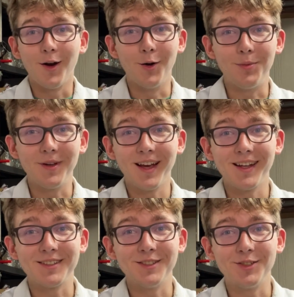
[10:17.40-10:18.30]
Hope you
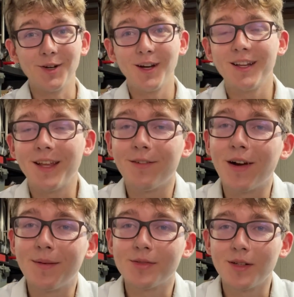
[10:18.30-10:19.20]
guys enjoyed. That
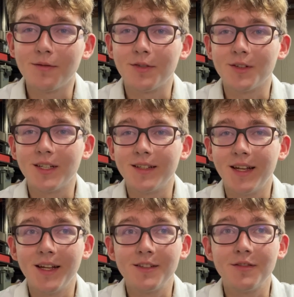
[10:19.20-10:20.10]
wraps it up for
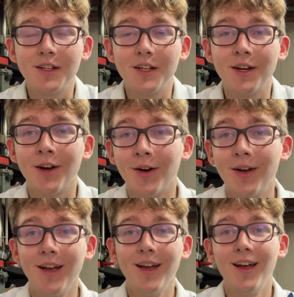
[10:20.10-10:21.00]
today's video.
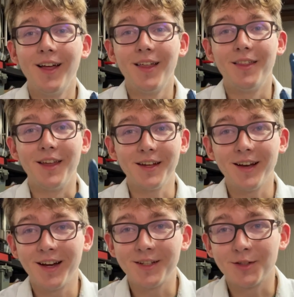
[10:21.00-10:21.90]
Thank
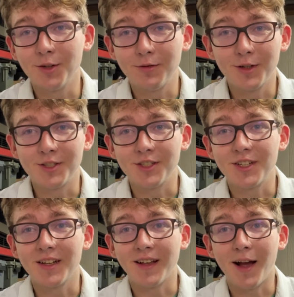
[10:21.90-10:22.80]
God it's over
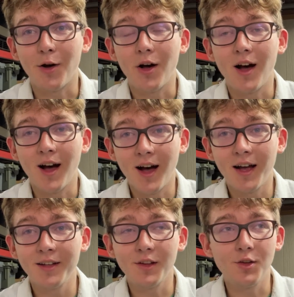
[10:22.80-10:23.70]
just cause how
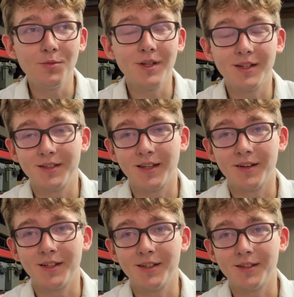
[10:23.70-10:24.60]
hot and humid it is
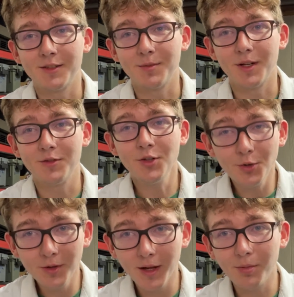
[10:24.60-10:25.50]
out here. And it's been a
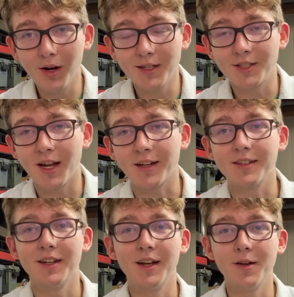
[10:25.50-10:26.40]
two day
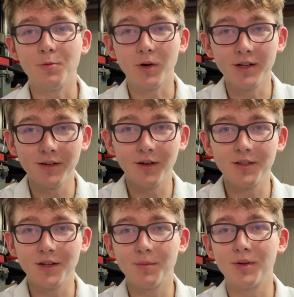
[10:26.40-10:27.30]
project and wearing
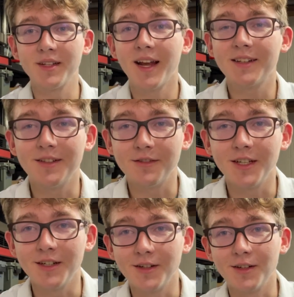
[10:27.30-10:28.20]
all the protective
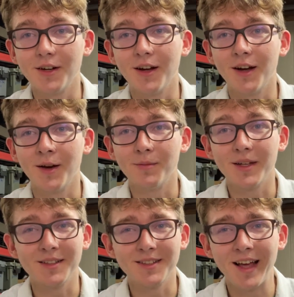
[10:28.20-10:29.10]
gear um,
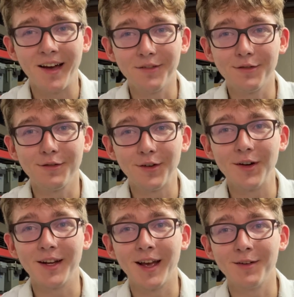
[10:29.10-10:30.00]
is not
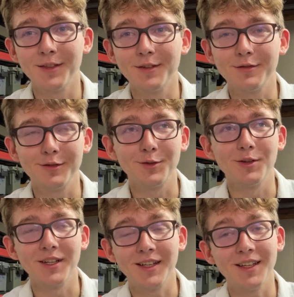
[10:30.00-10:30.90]
fun out in the
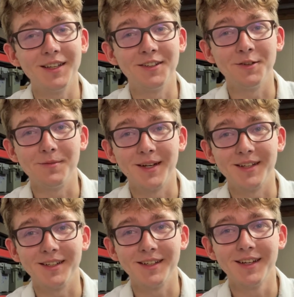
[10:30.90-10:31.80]
Florida heat and
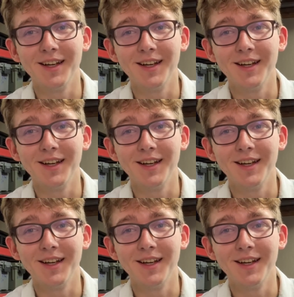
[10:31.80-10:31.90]
humidity.